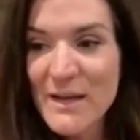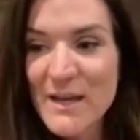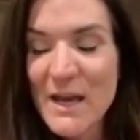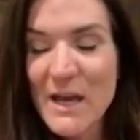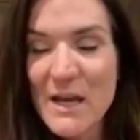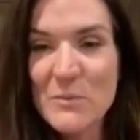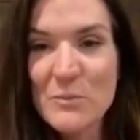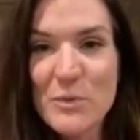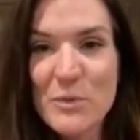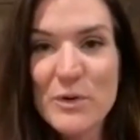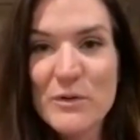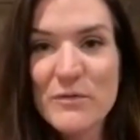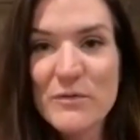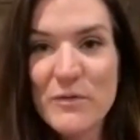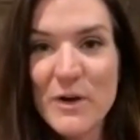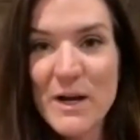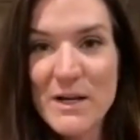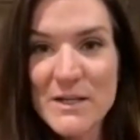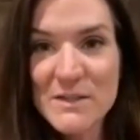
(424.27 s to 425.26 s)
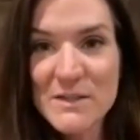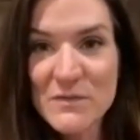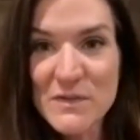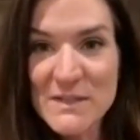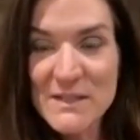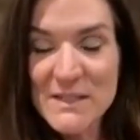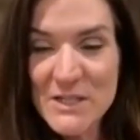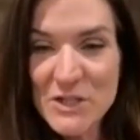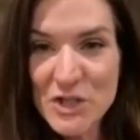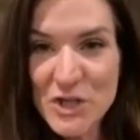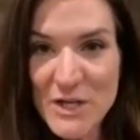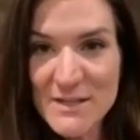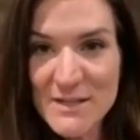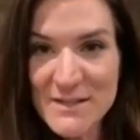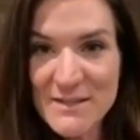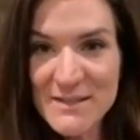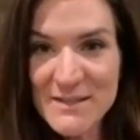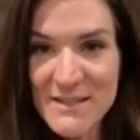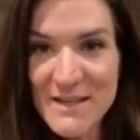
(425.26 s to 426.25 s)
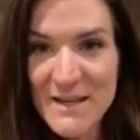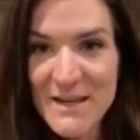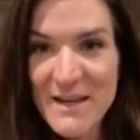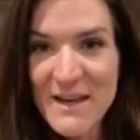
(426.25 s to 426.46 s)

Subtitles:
and improve for us physicians,